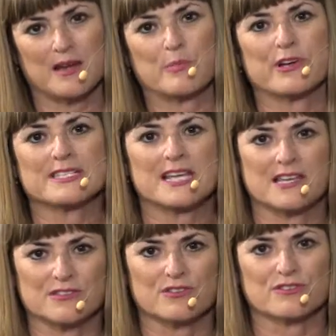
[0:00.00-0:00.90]
and a
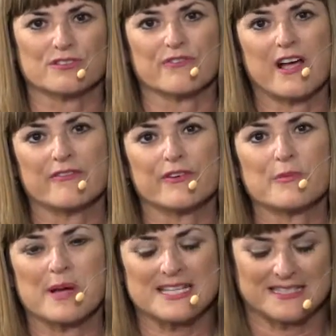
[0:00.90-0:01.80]
breast cancer
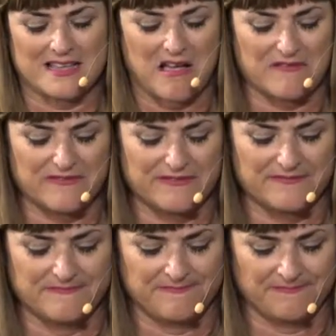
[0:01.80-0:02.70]
survivor
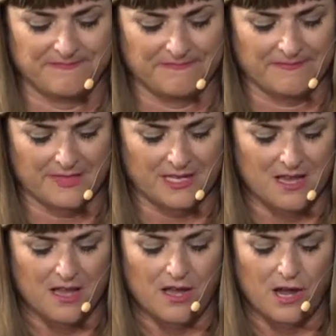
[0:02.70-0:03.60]
myself.
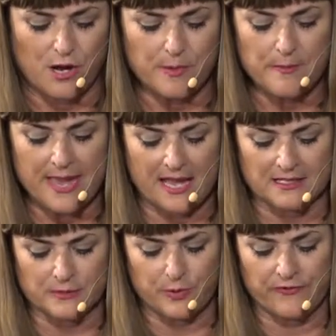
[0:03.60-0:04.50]
Hope
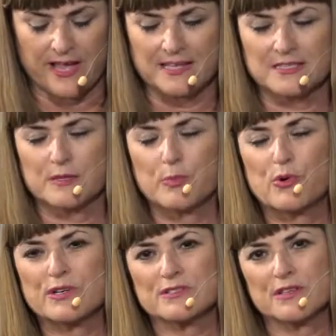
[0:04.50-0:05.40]
Abounds provides
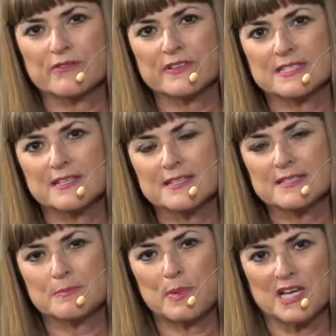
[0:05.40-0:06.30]
support
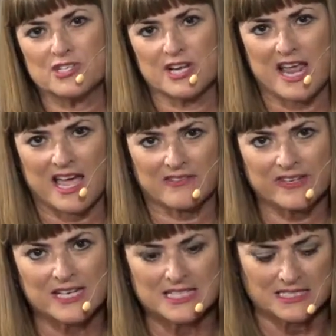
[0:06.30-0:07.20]
services, patient
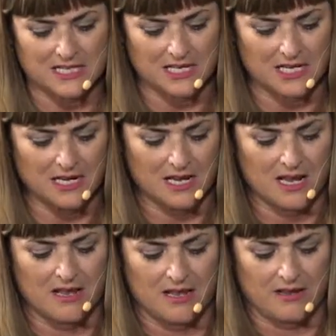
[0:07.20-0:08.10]
advocacy,
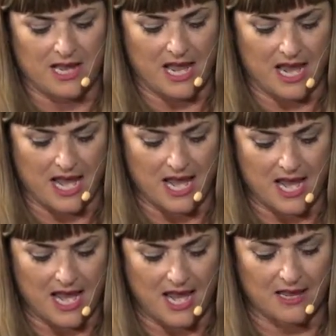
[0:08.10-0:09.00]

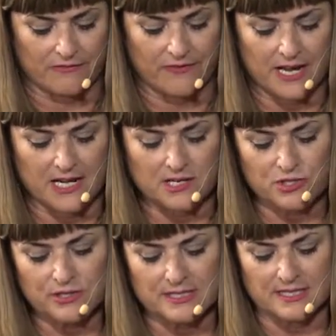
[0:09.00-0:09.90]
and
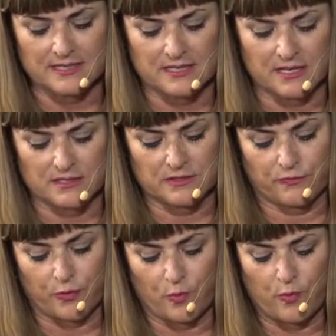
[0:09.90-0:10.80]
financial
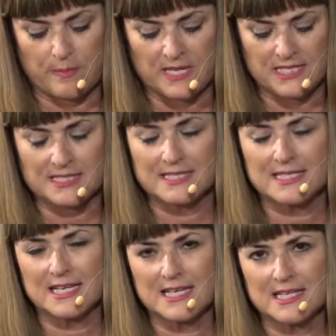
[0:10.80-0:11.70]
assistance for women,
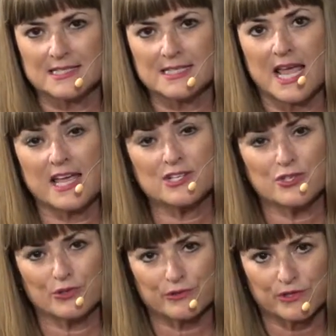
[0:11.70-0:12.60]
teens,
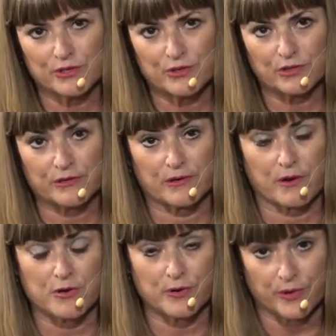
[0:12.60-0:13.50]
and children
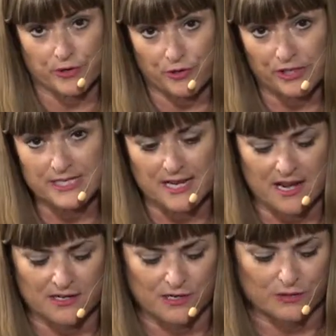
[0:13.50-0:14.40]
who are newly
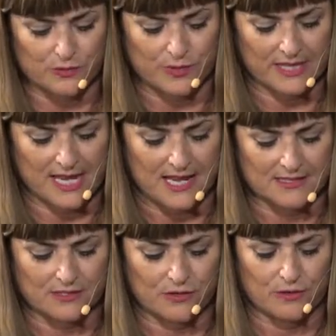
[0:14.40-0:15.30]
diagnosed with
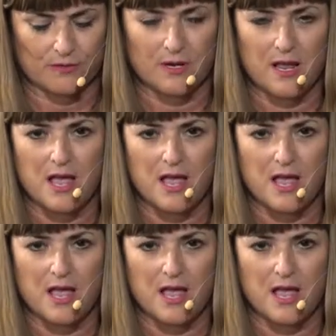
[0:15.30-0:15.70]
cancer.